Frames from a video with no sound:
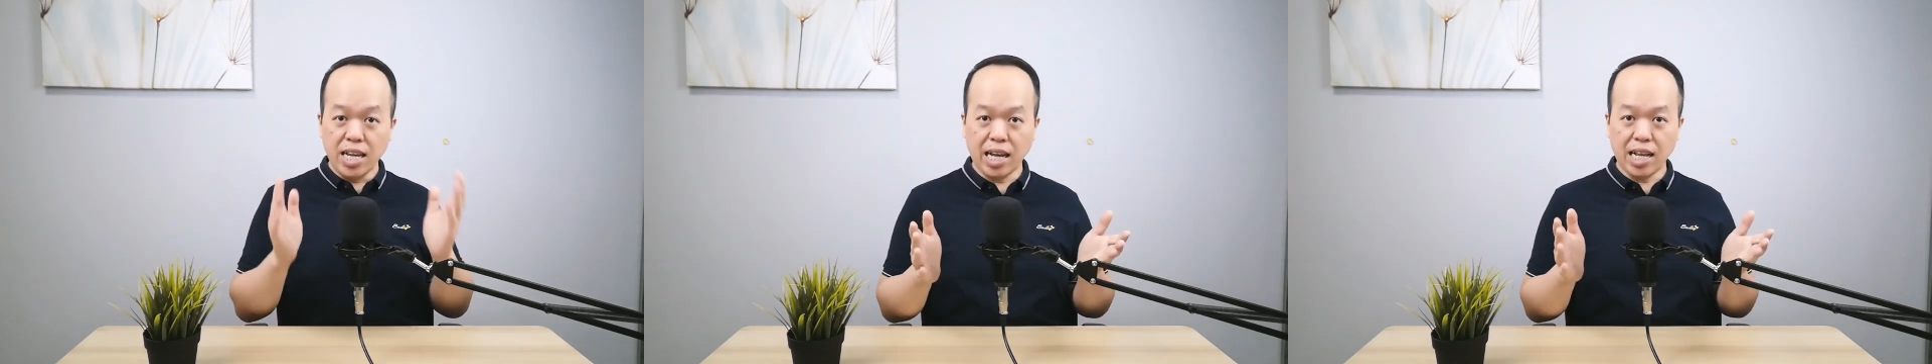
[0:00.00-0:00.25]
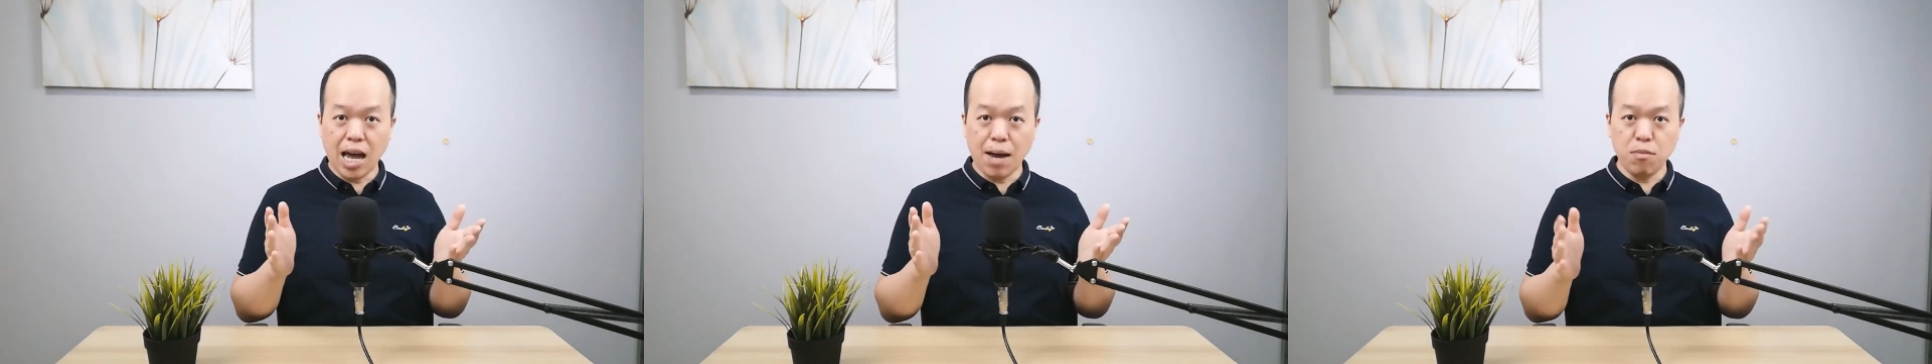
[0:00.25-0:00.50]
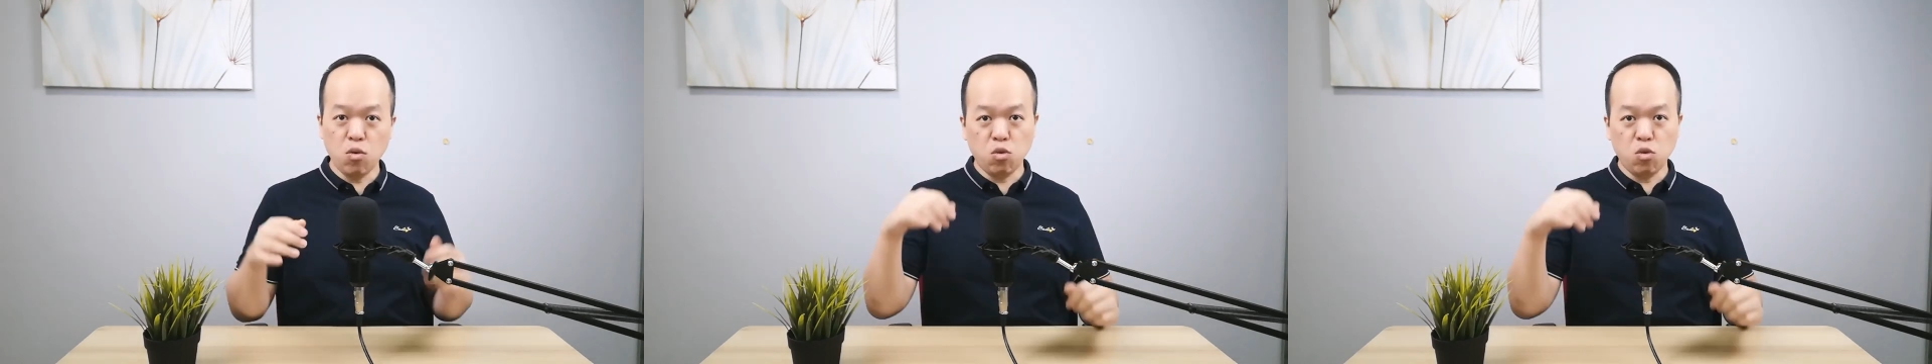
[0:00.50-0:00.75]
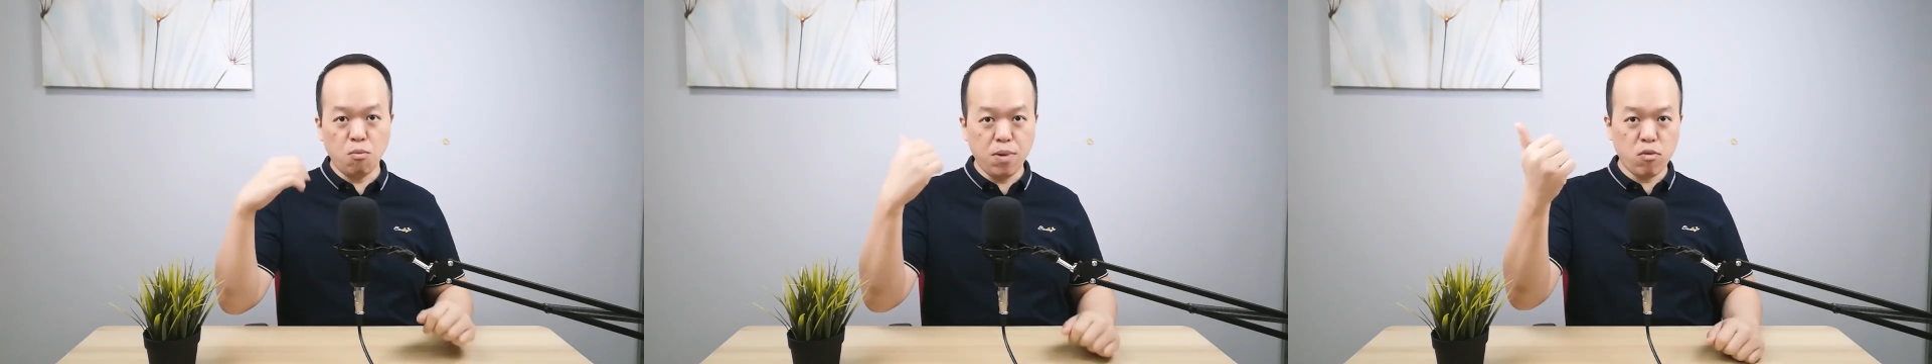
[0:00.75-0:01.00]
it can help
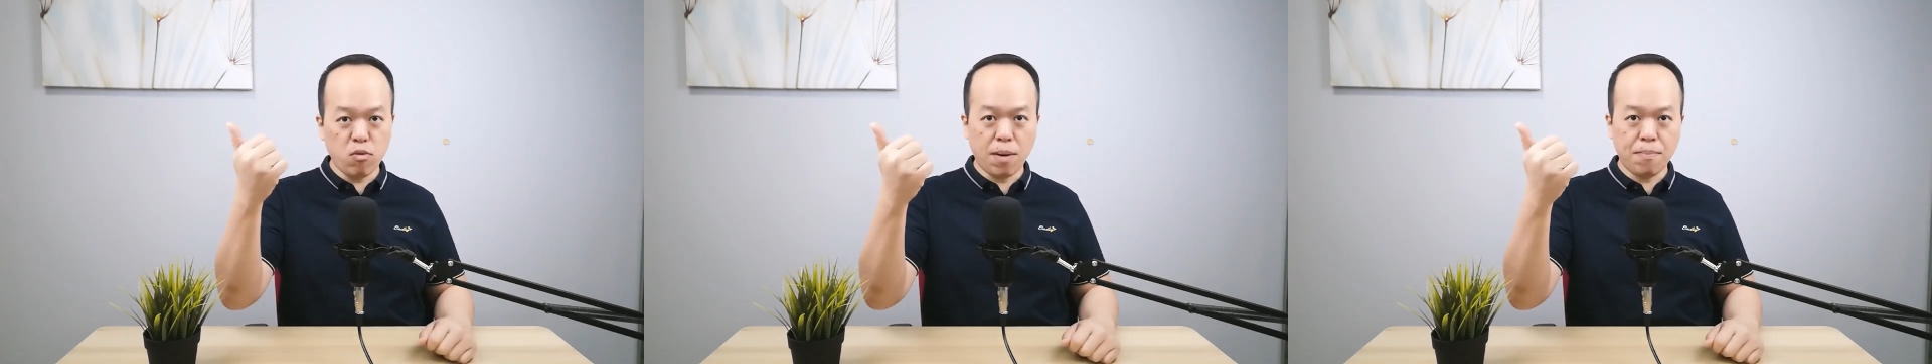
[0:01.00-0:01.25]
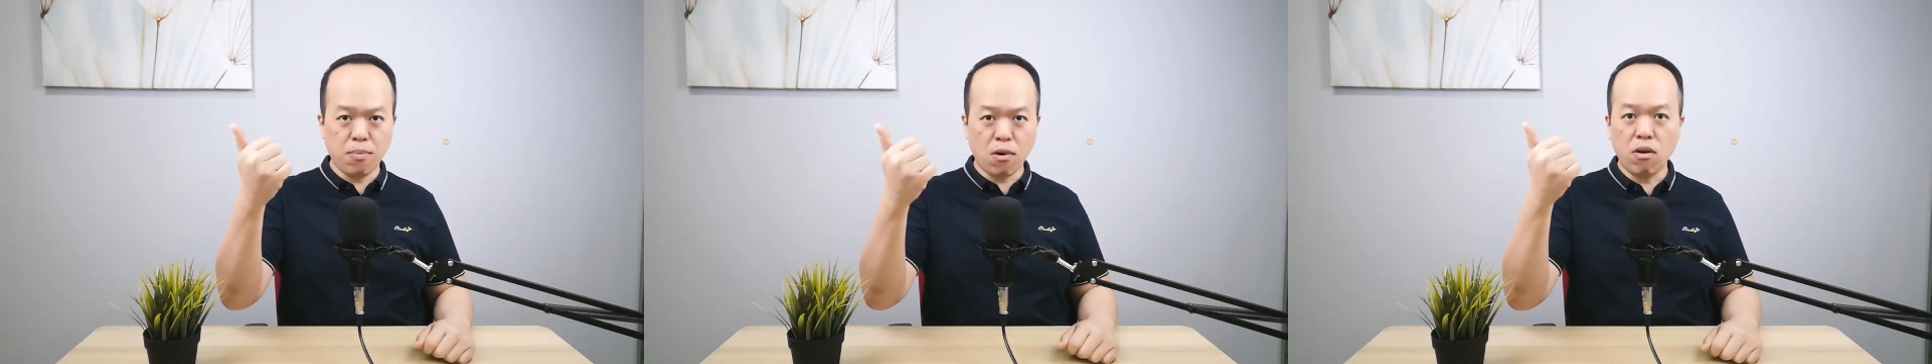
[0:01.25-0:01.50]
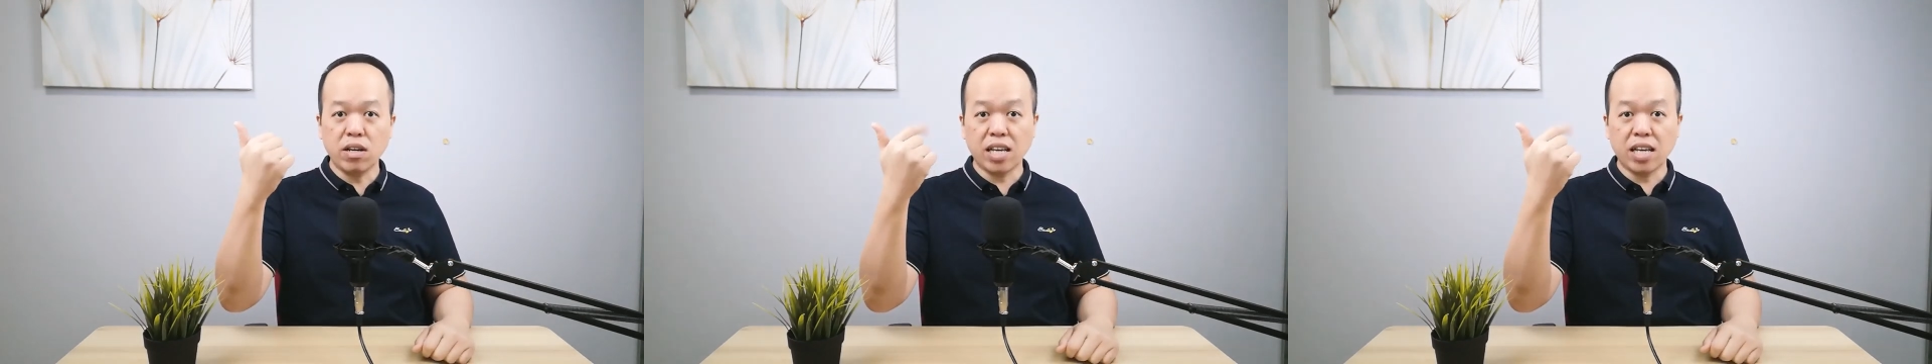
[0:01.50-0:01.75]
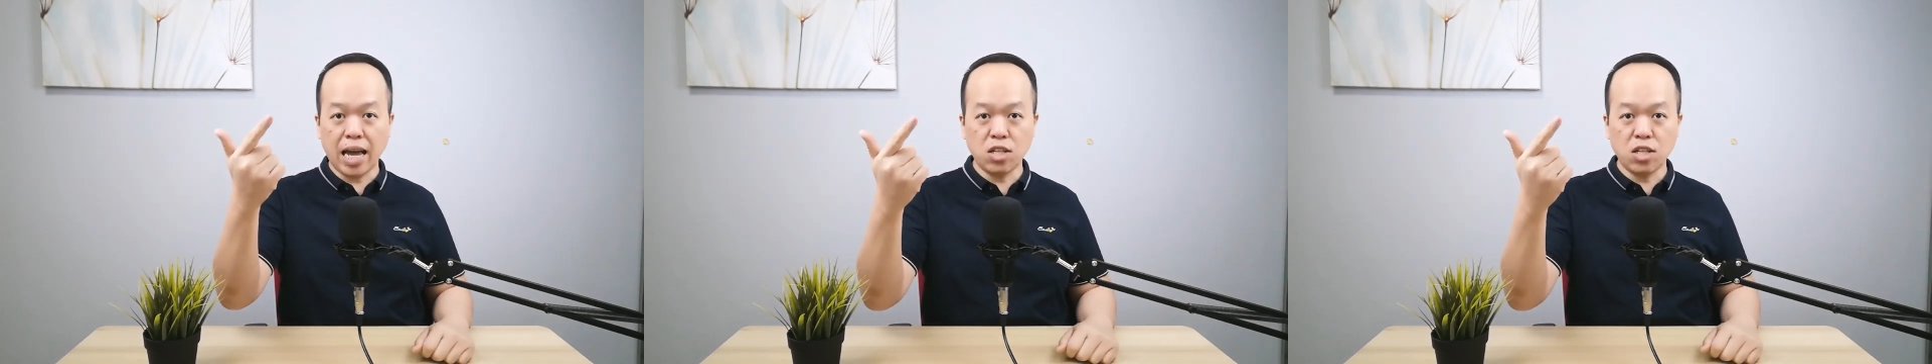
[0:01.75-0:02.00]
you to build
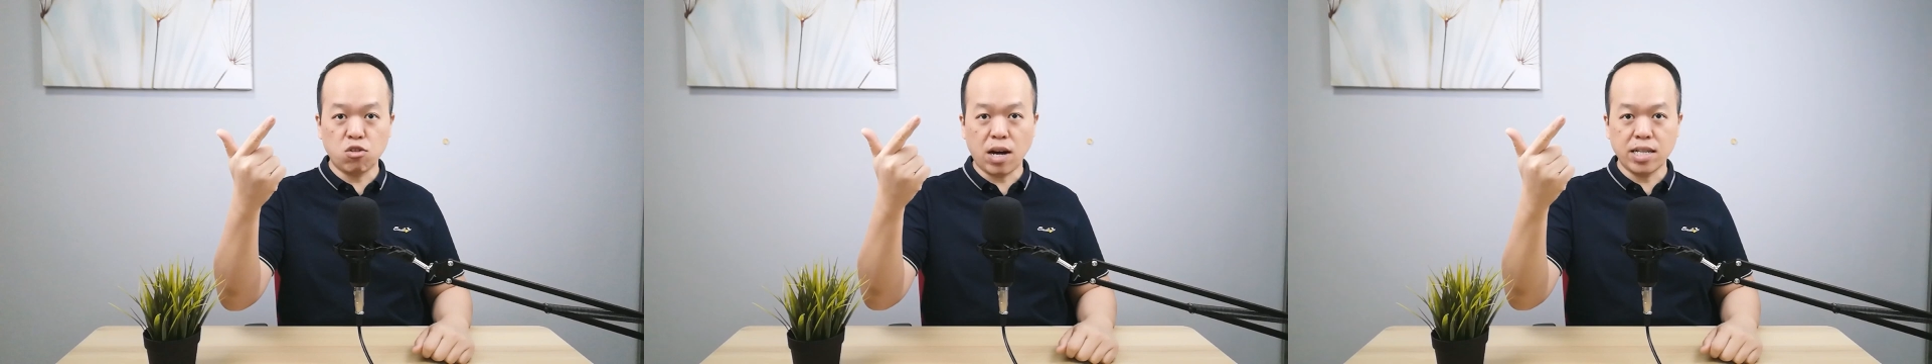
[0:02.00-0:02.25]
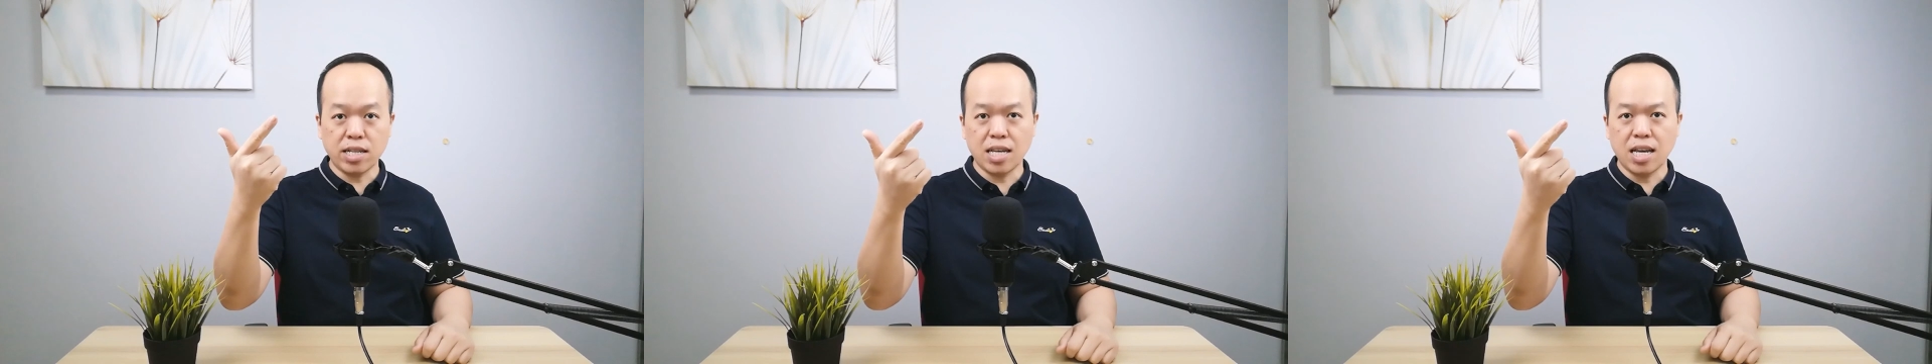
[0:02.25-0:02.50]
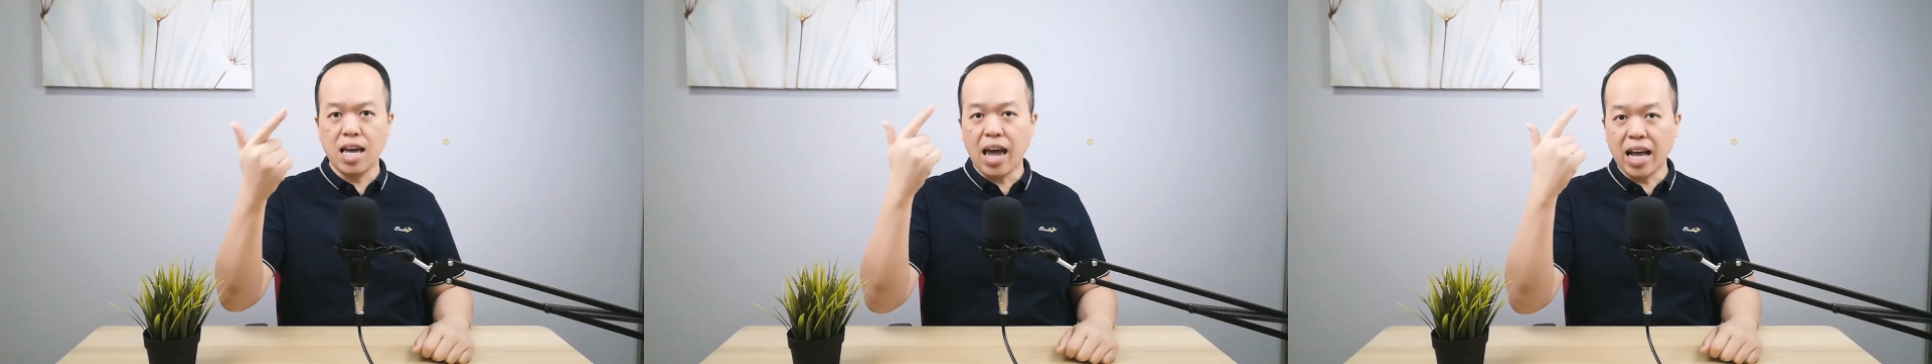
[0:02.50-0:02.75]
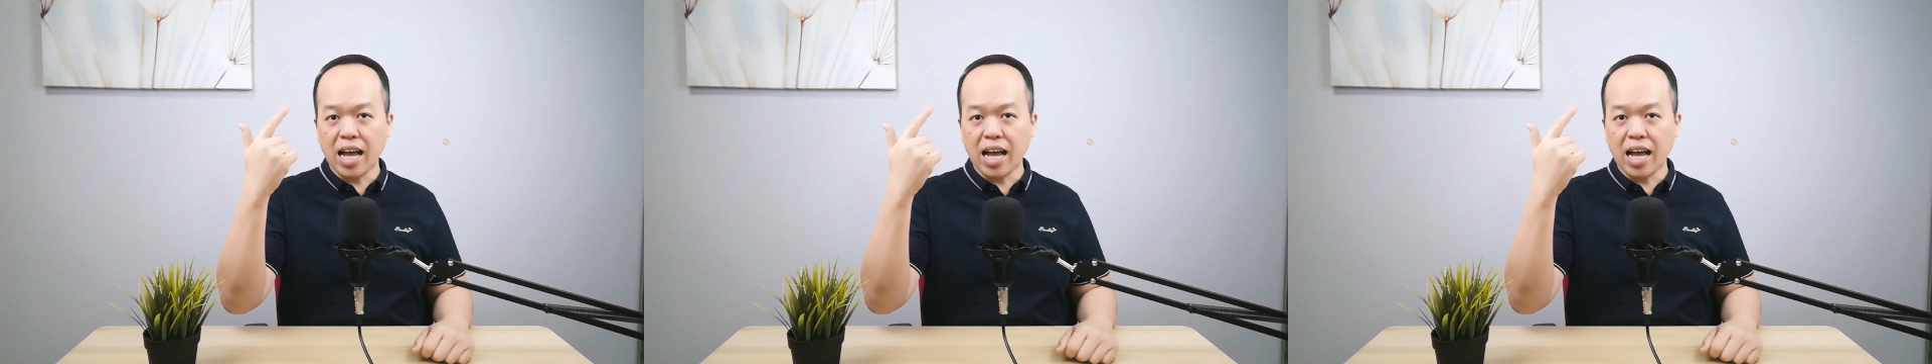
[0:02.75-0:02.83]
rapport, gain trust,